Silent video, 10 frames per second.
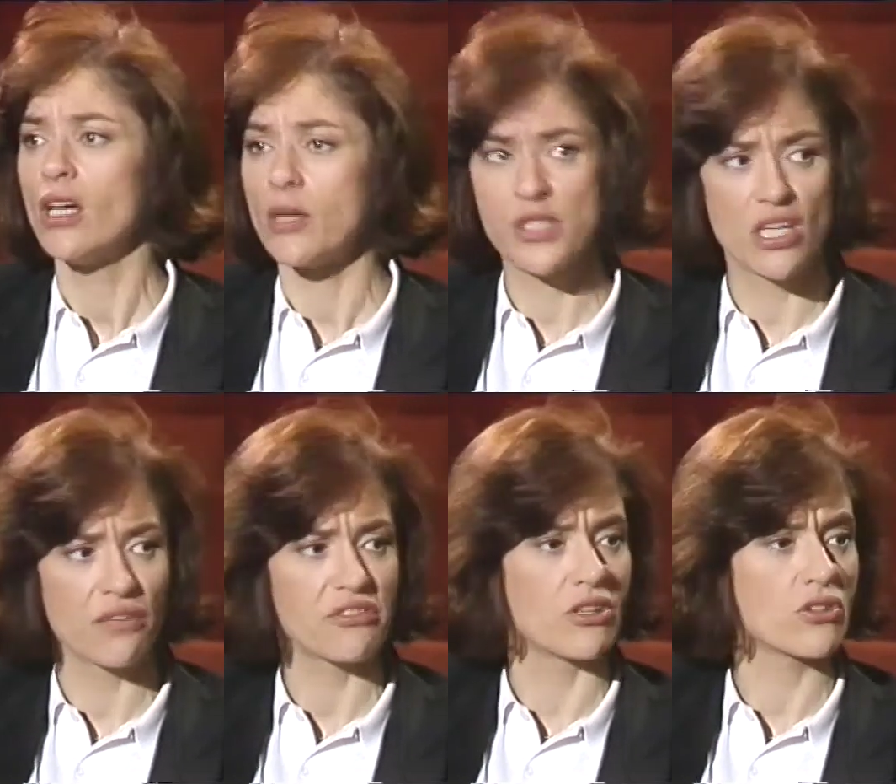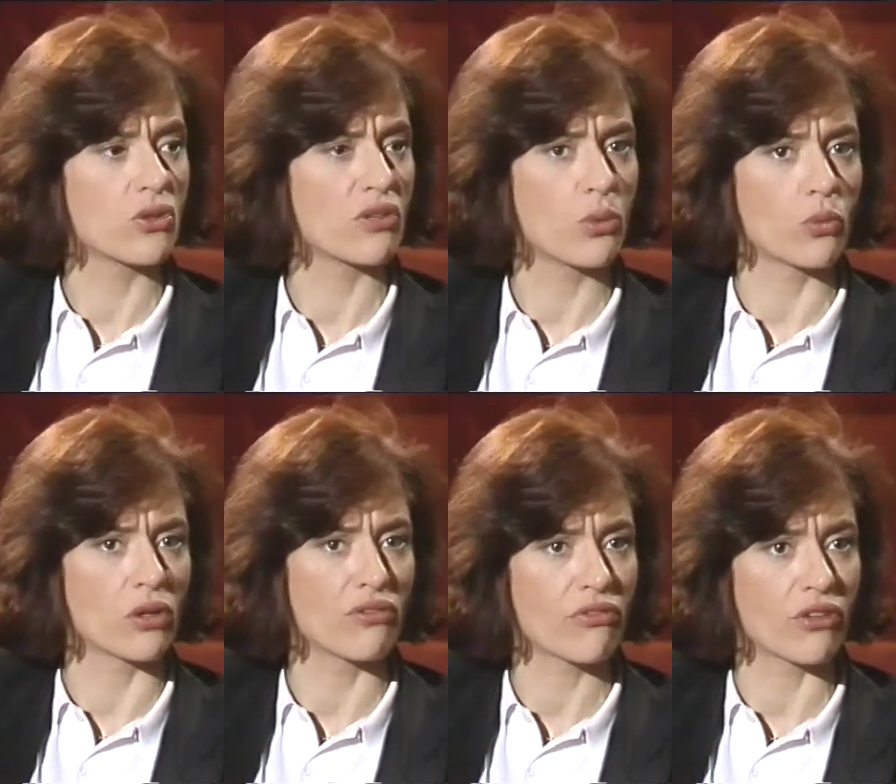observed it or
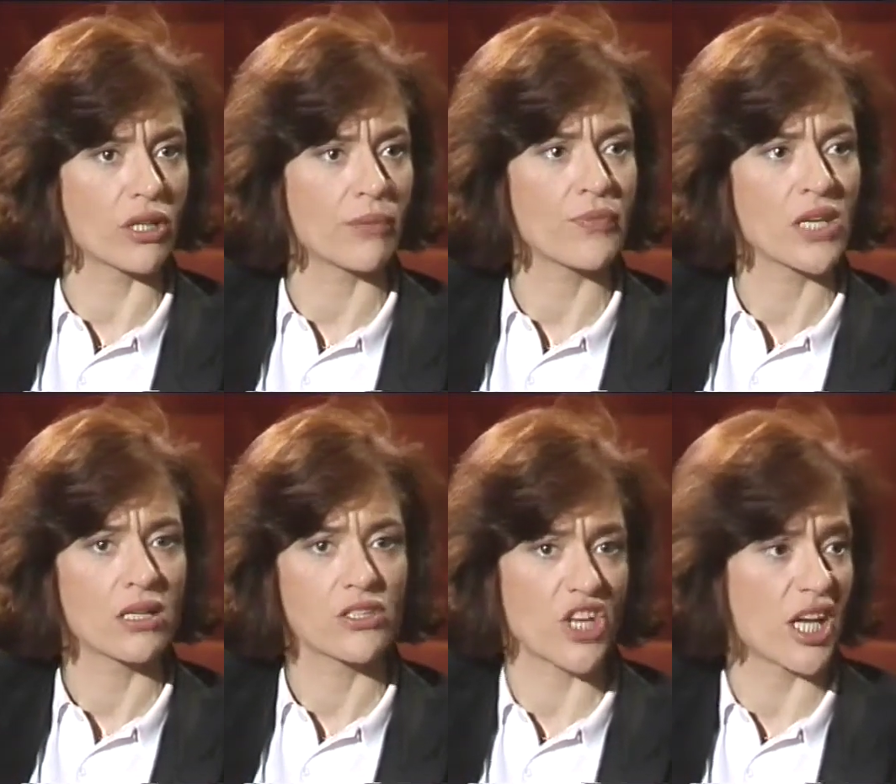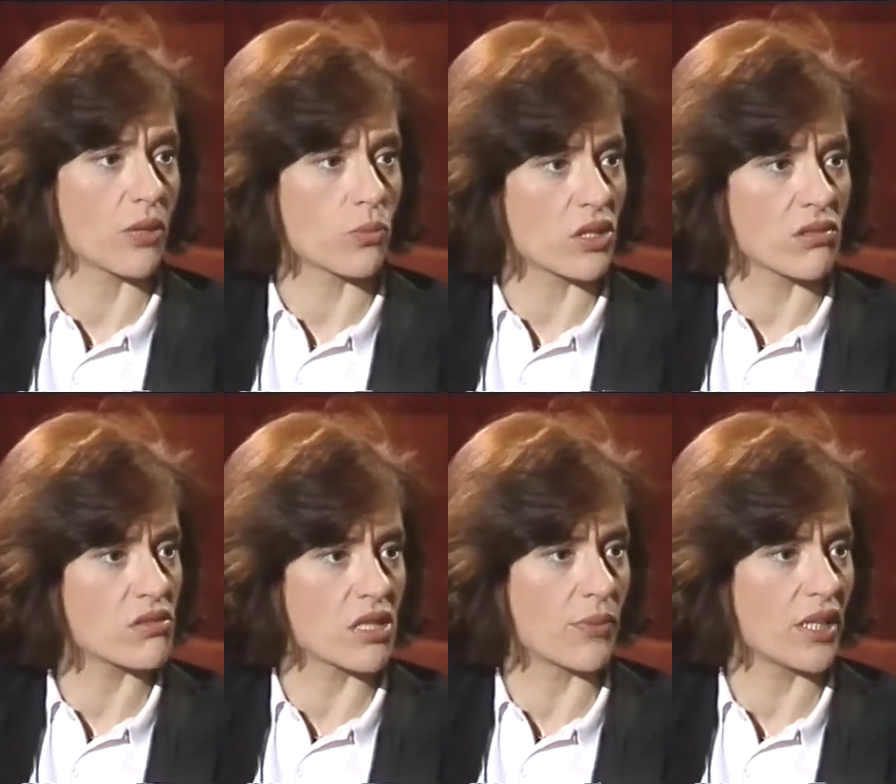have shared it with
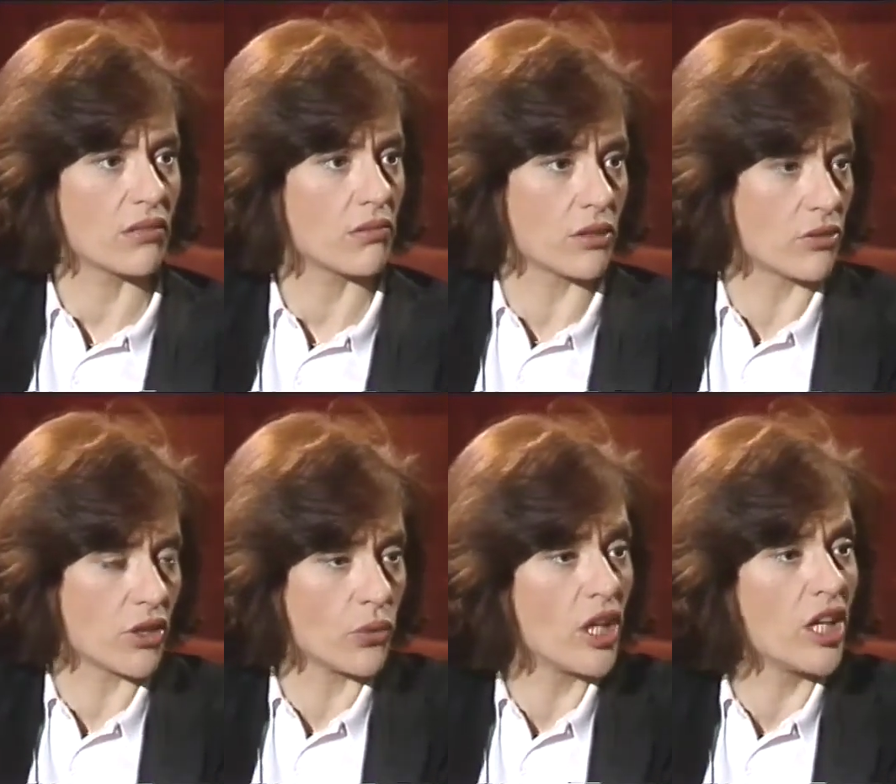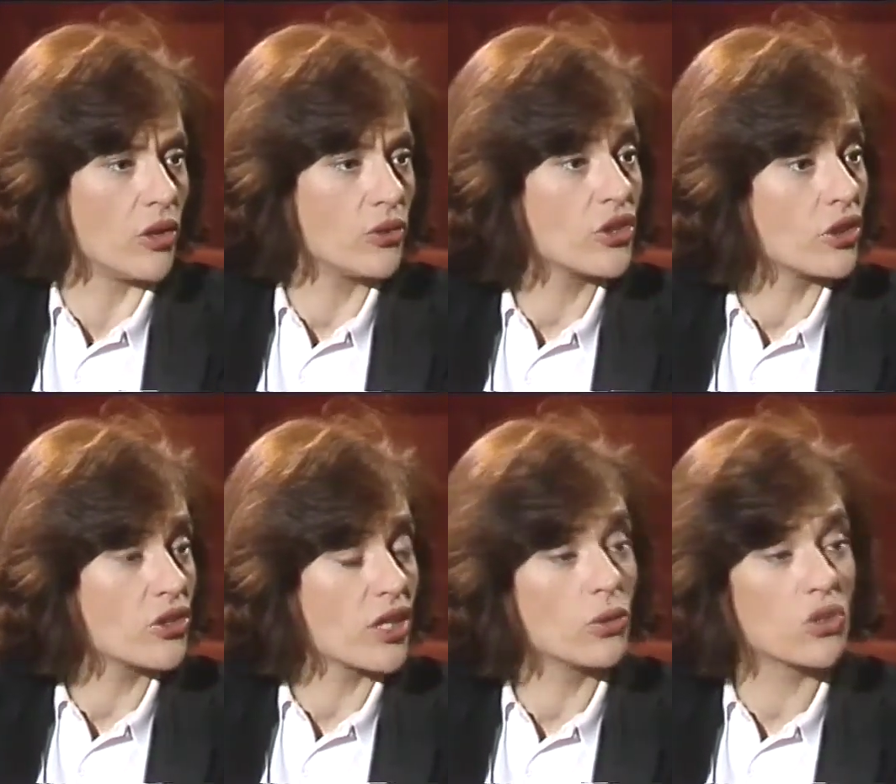somebody that you know, in order